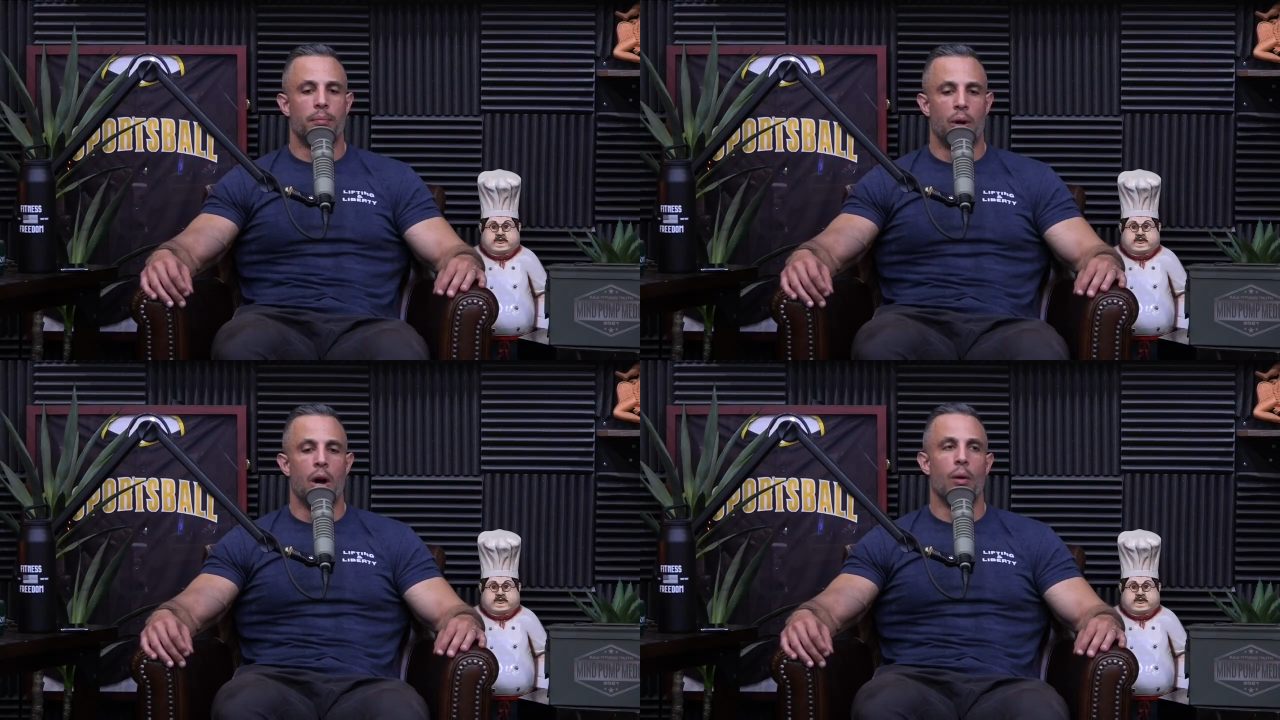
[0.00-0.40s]

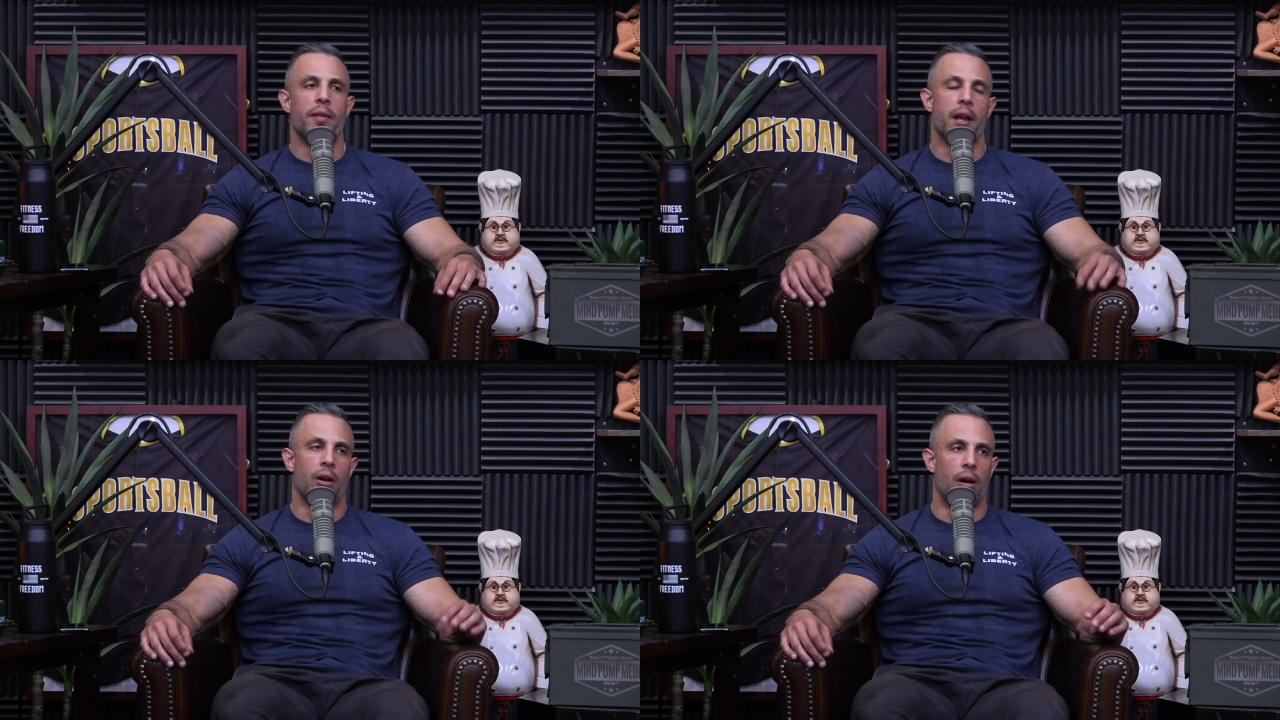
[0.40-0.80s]
Speaker 1: pro and
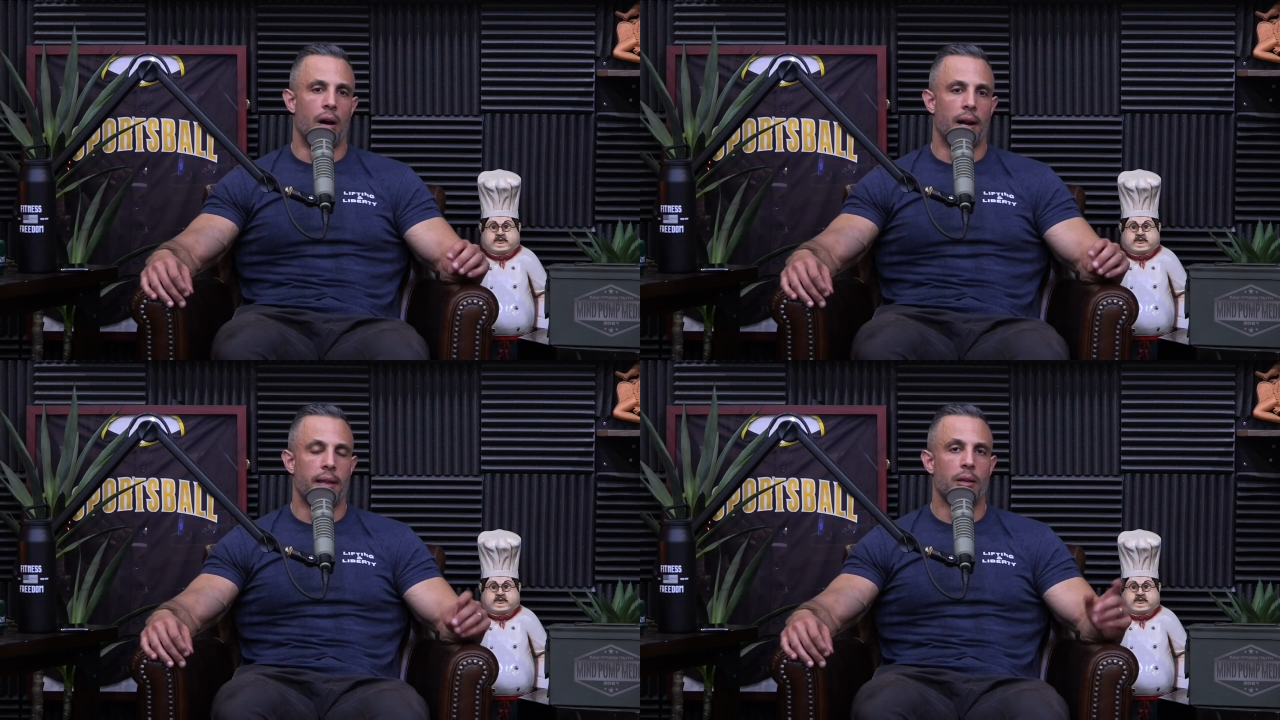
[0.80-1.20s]
then
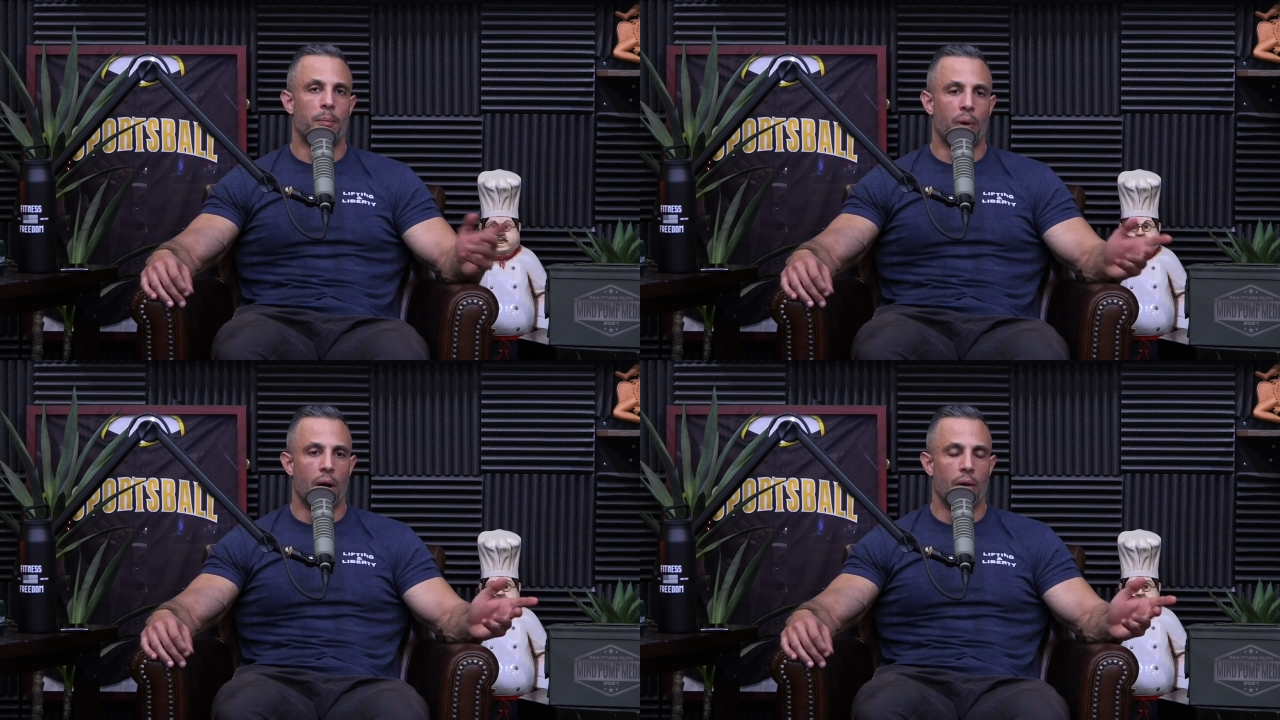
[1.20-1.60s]
con. I think the
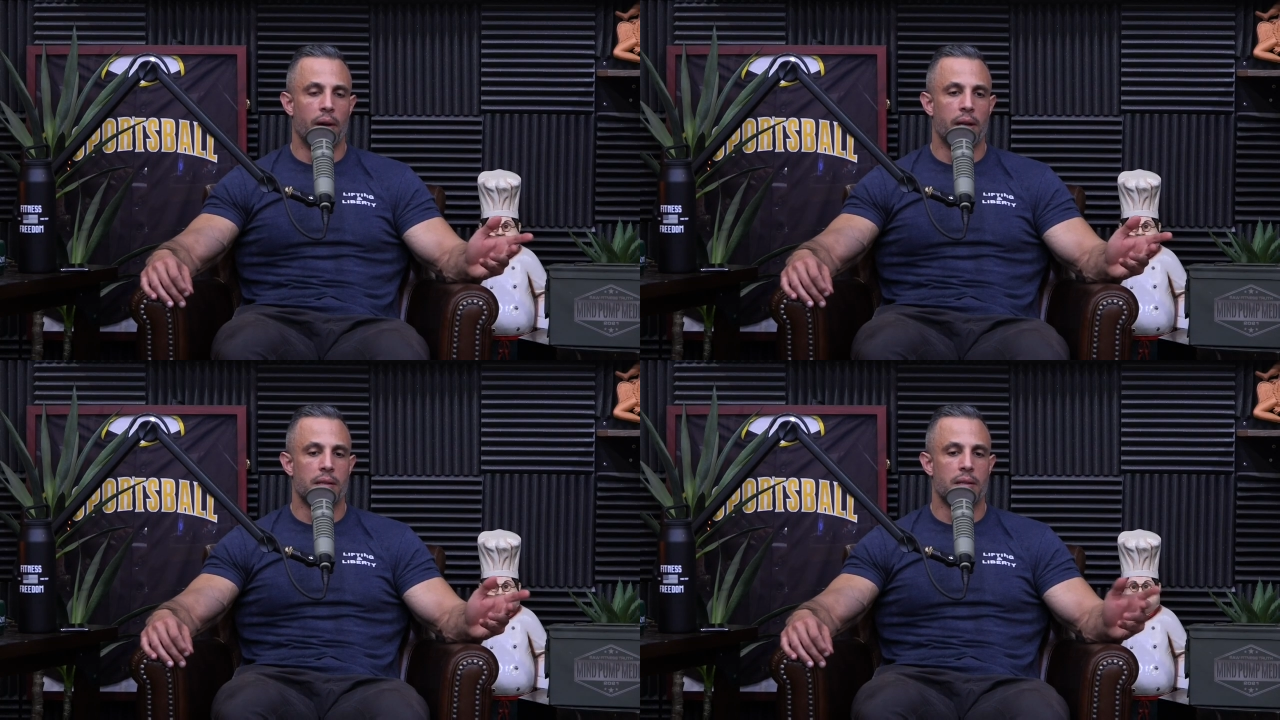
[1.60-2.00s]
pro
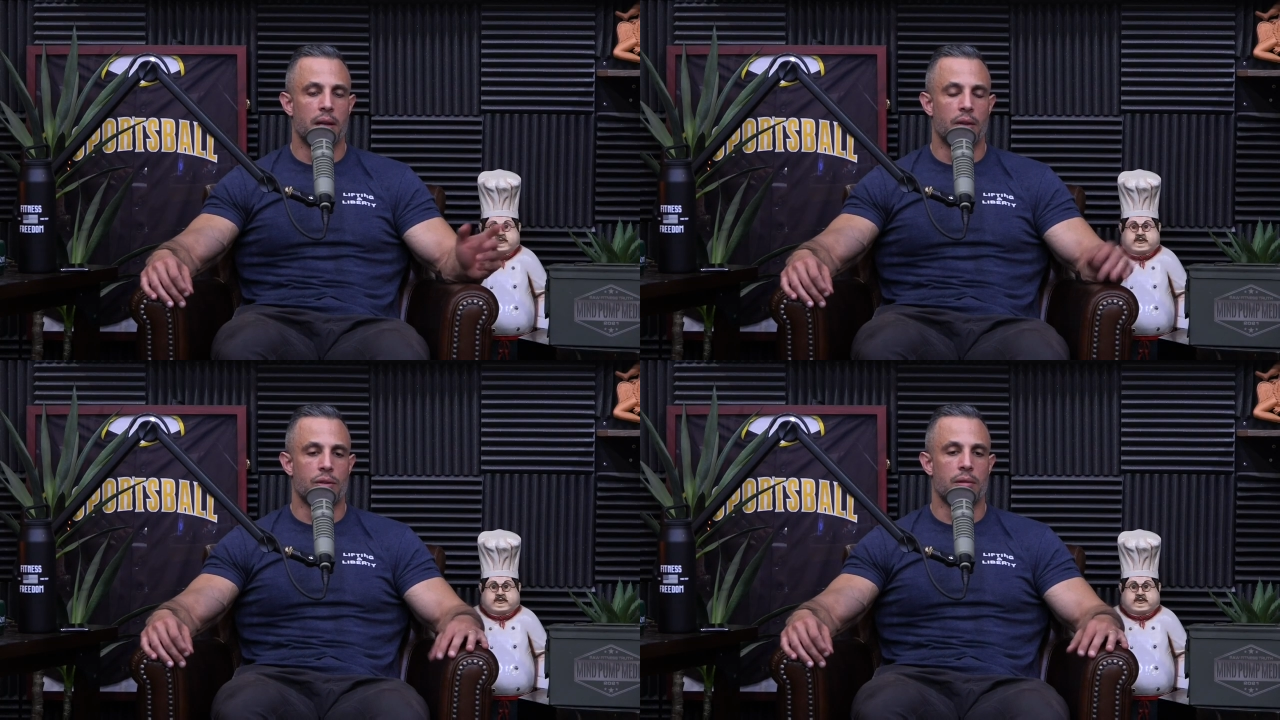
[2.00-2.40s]
is
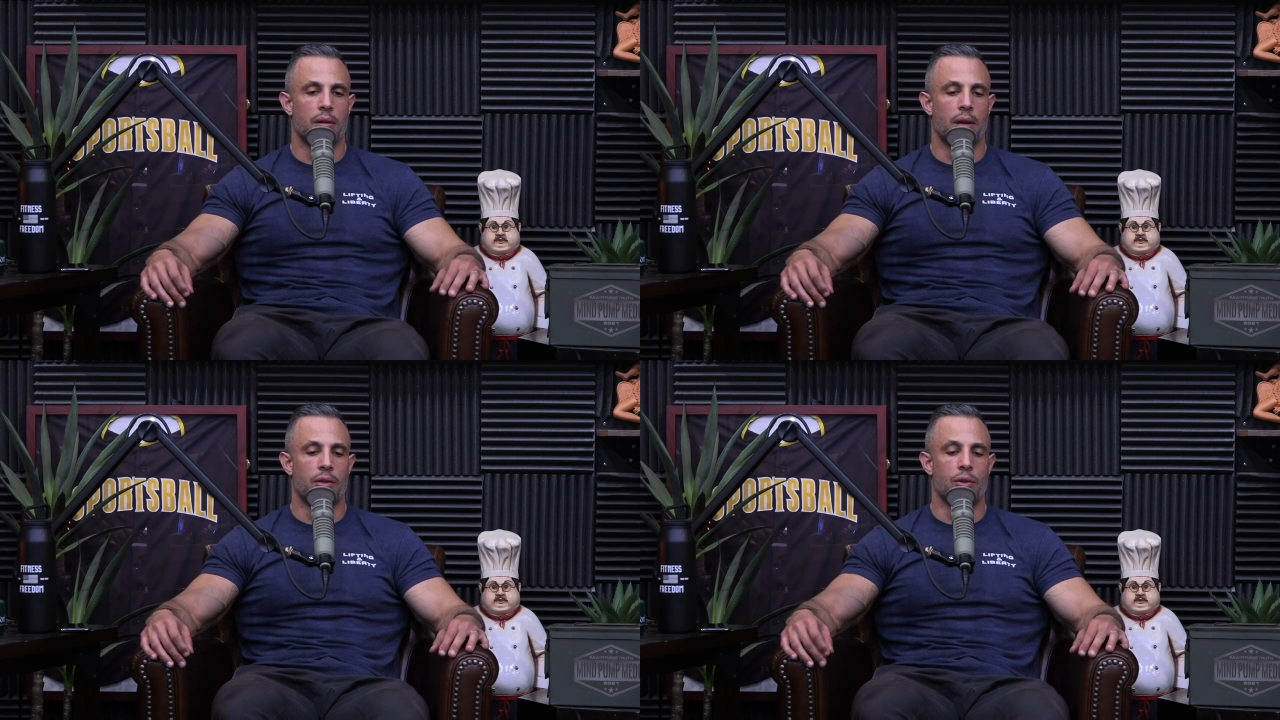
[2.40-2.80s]
it's
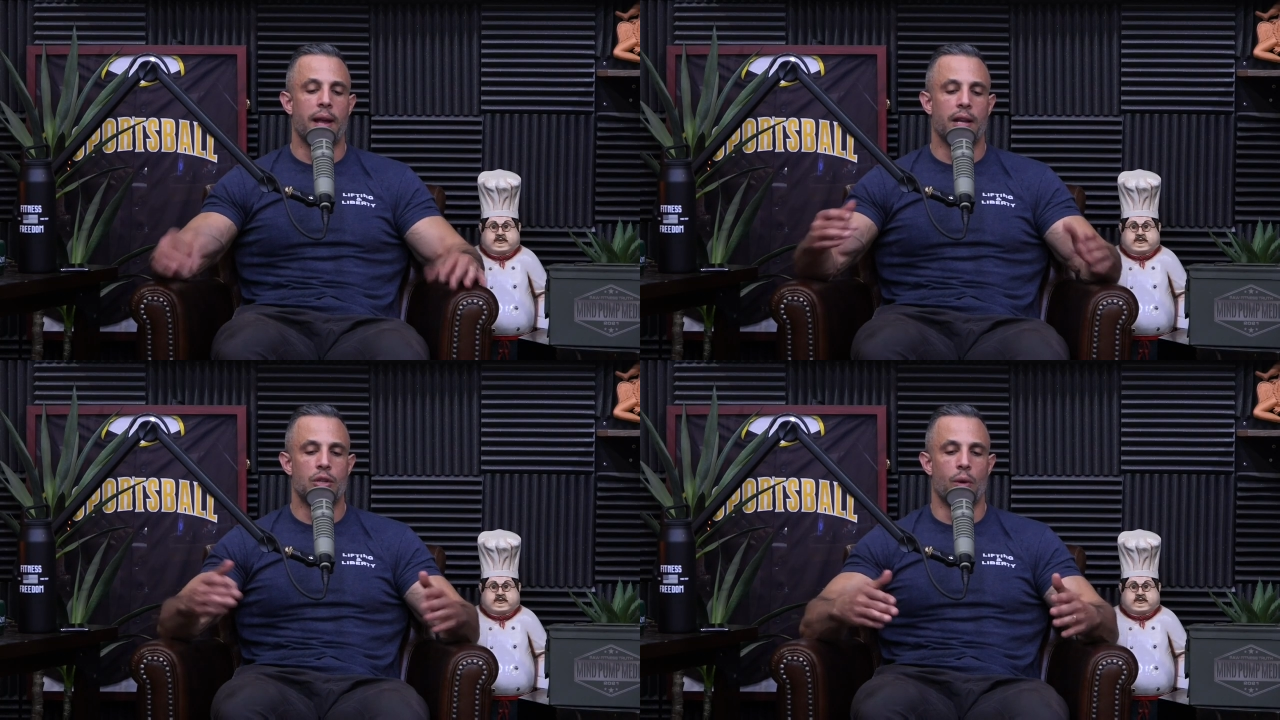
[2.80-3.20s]
it's great because you